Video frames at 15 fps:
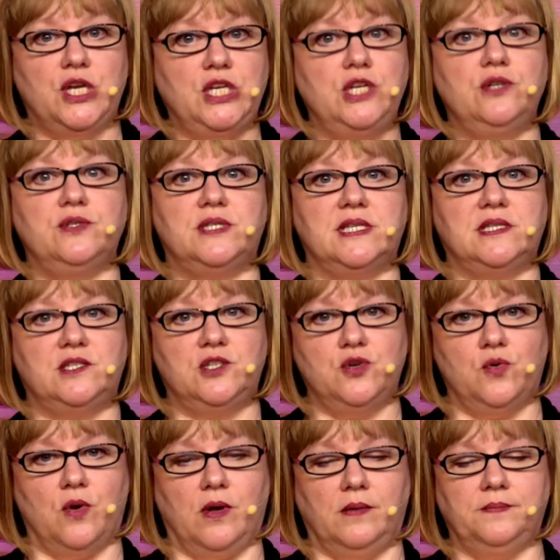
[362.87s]
use this
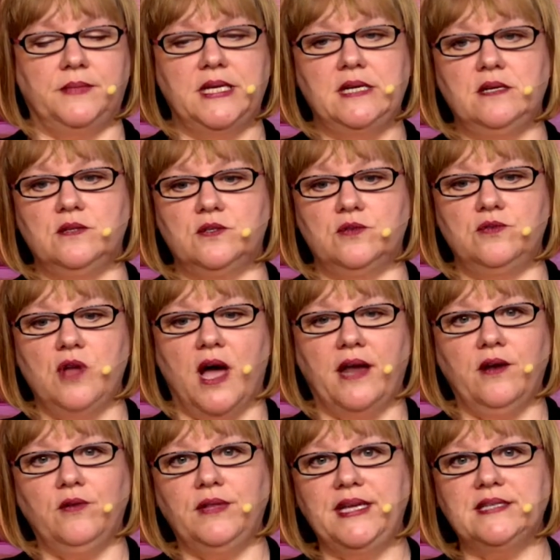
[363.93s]
tool. So not
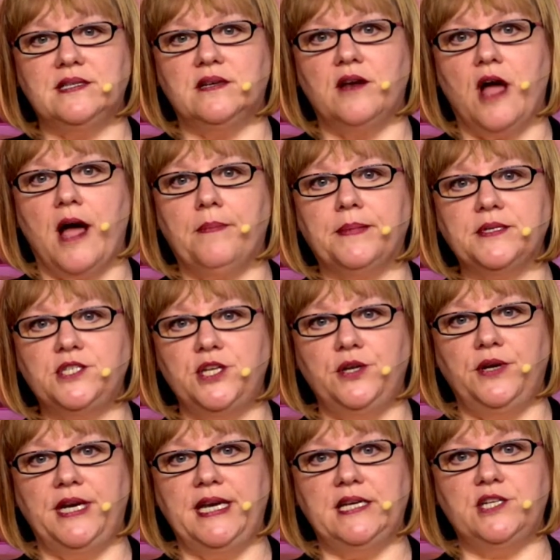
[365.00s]
only is it an
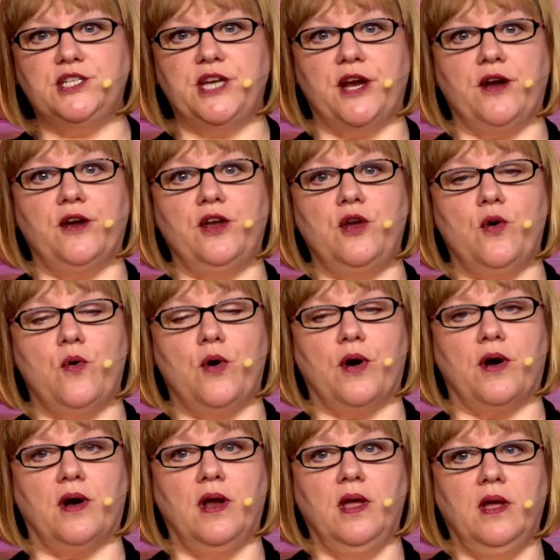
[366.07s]
opportunity to share
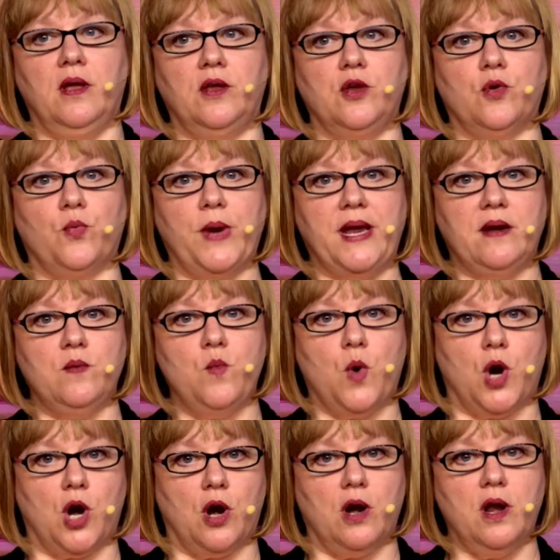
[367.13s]
your written
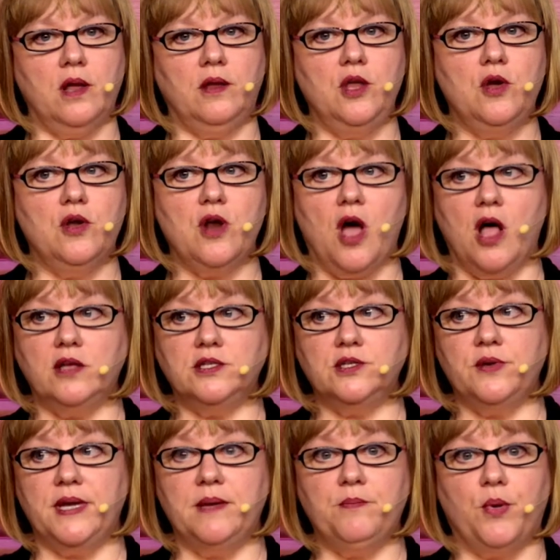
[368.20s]
word, you can also
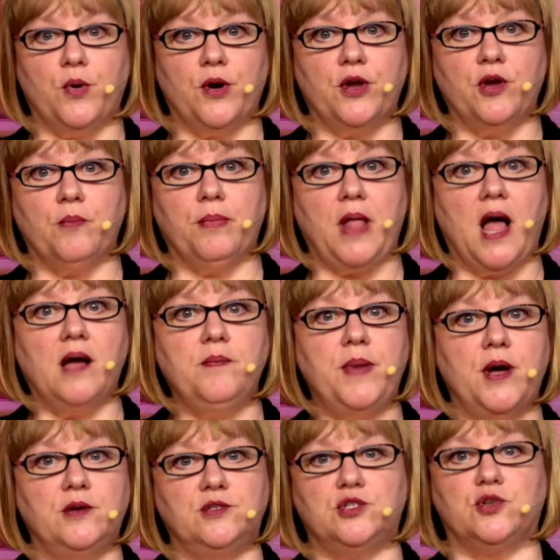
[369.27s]
import your blog
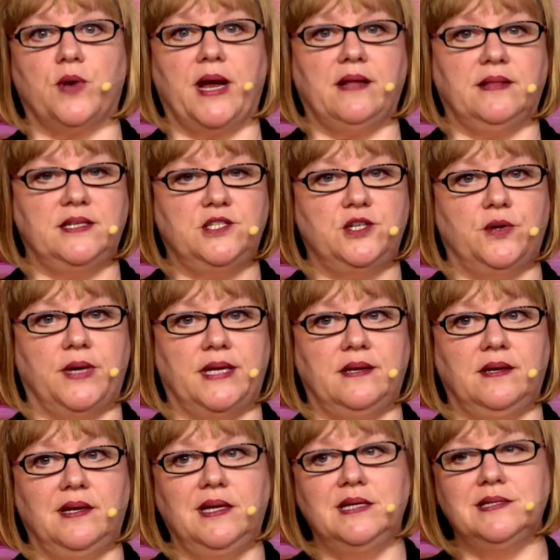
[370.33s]
post directly to it
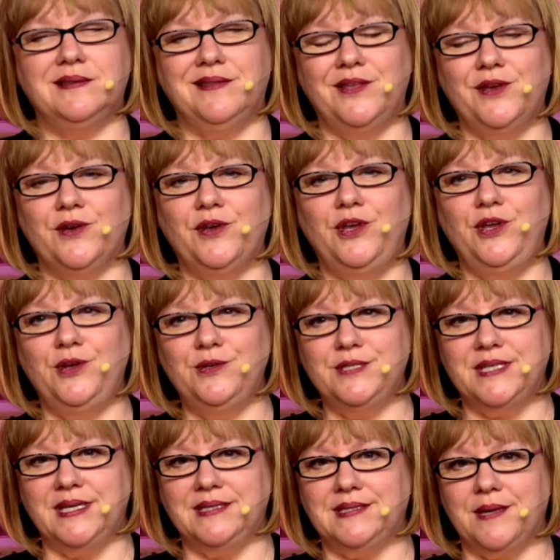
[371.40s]
so that you're
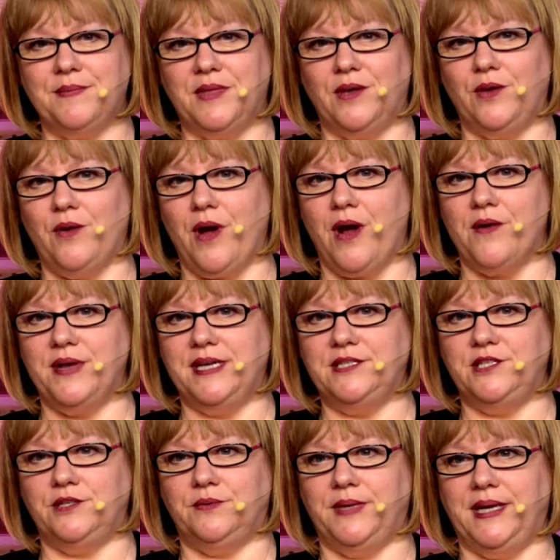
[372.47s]
using something you're already
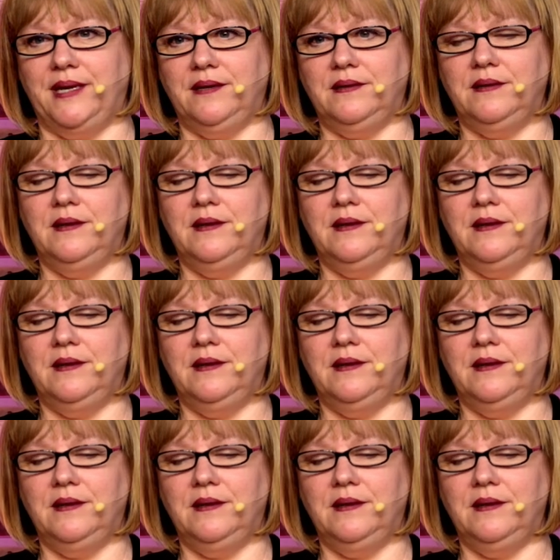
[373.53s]
doing